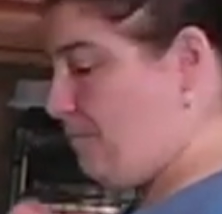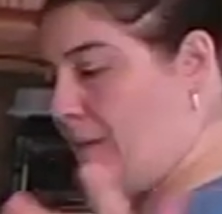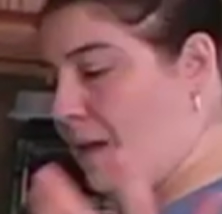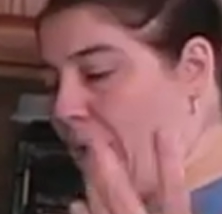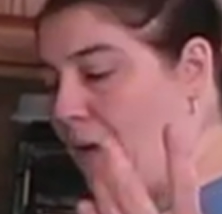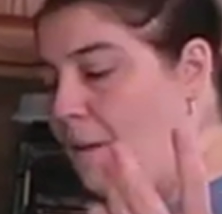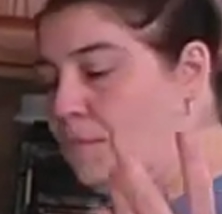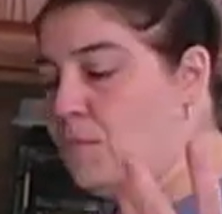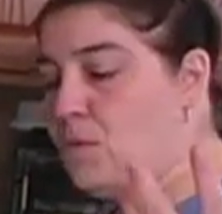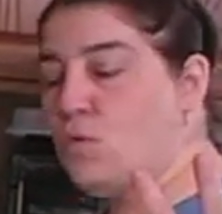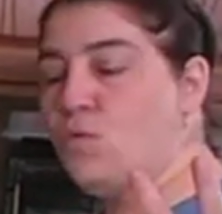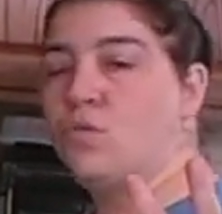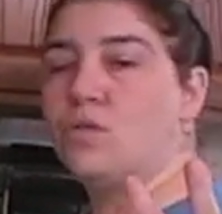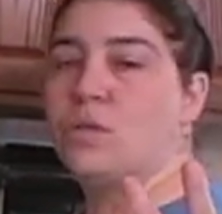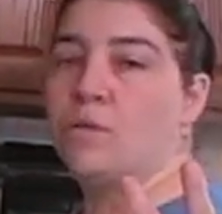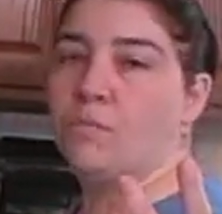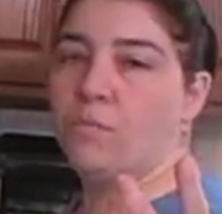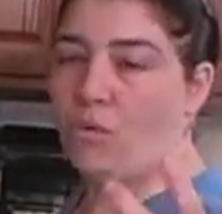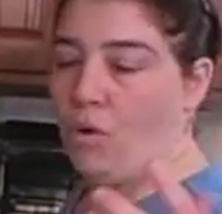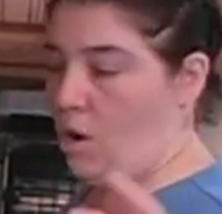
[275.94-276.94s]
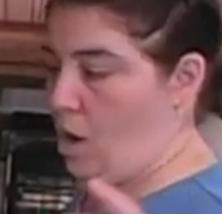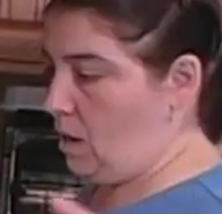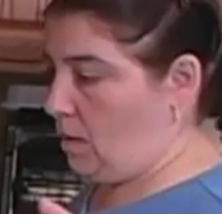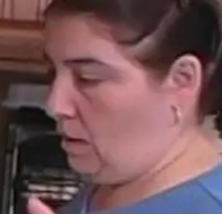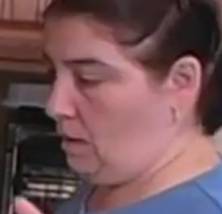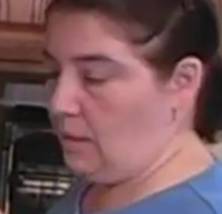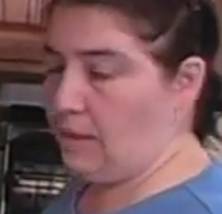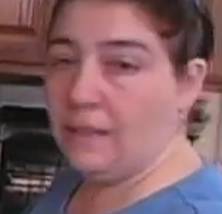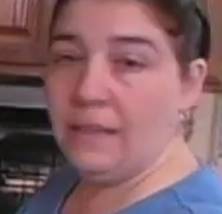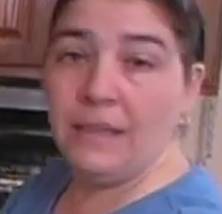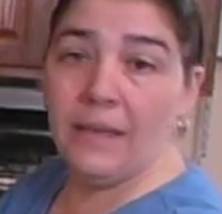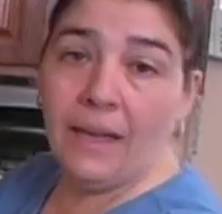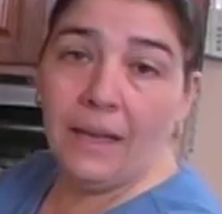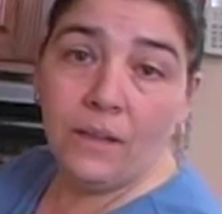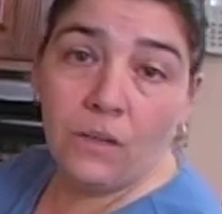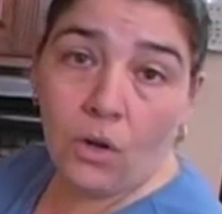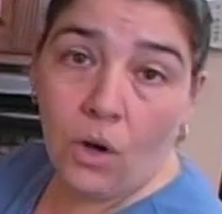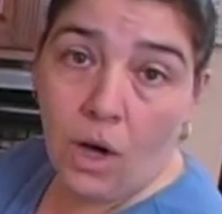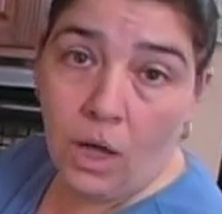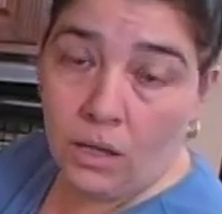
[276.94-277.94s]
I'm using broccoli and
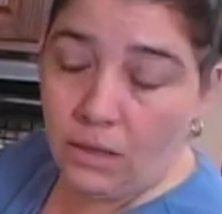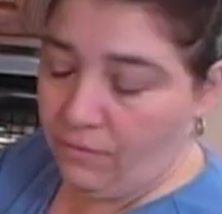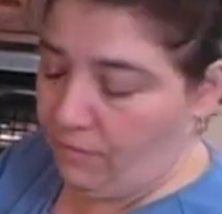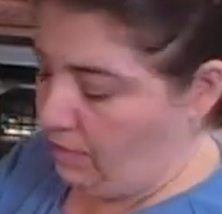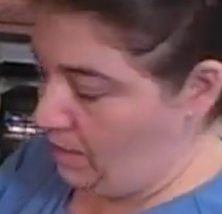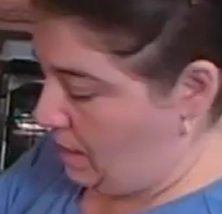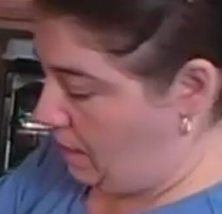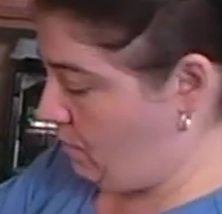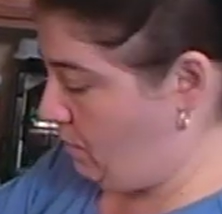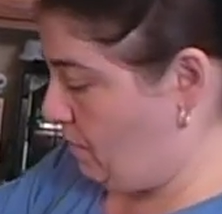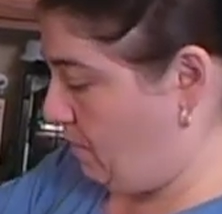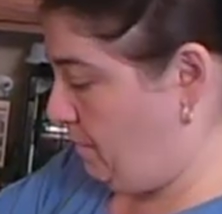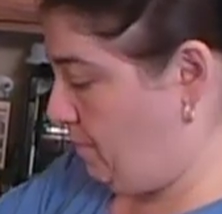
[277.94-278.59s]
cauliflower.